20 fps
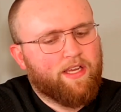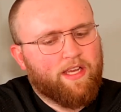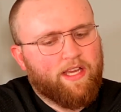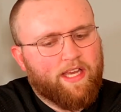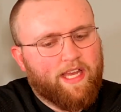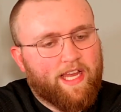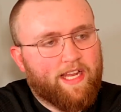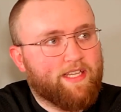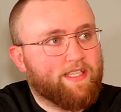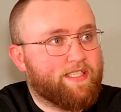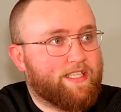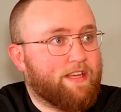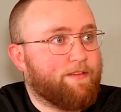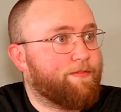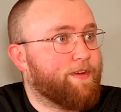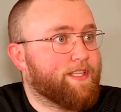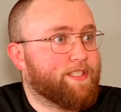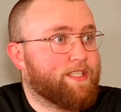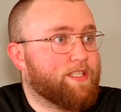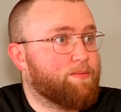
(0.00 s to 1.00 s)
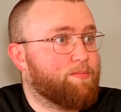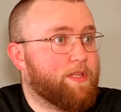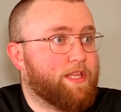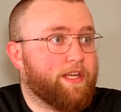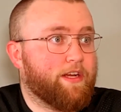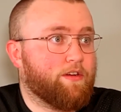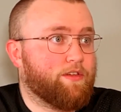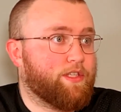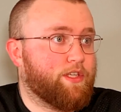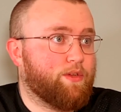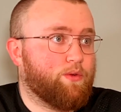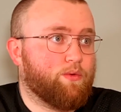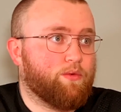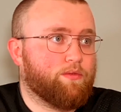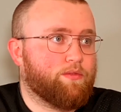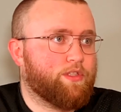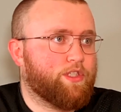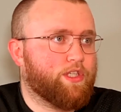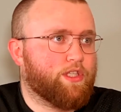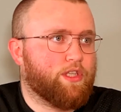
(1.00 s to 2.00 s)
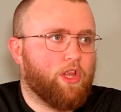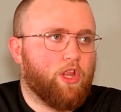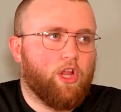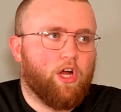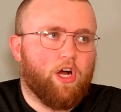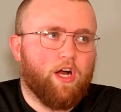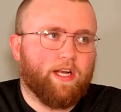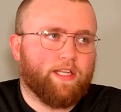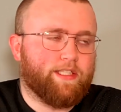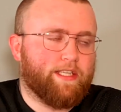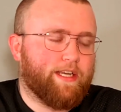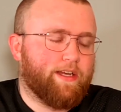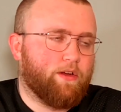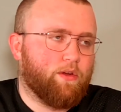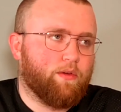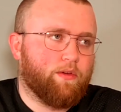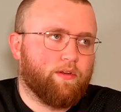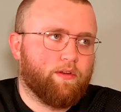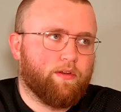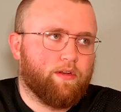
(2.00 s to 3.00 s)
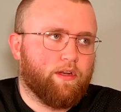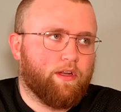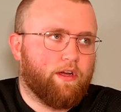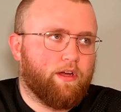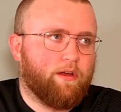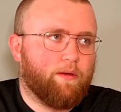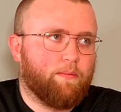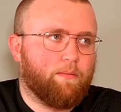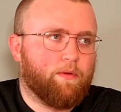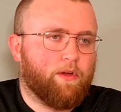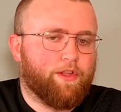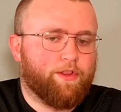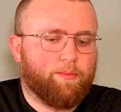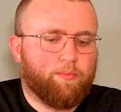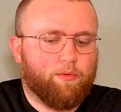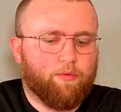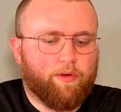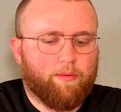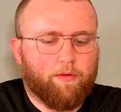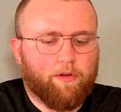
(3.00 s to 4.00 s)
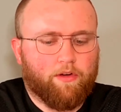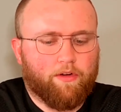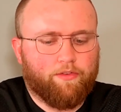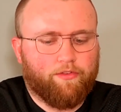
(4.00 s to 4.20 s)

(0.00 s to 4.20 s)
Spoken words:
And his defense has been there too, just locked down on the perimeter.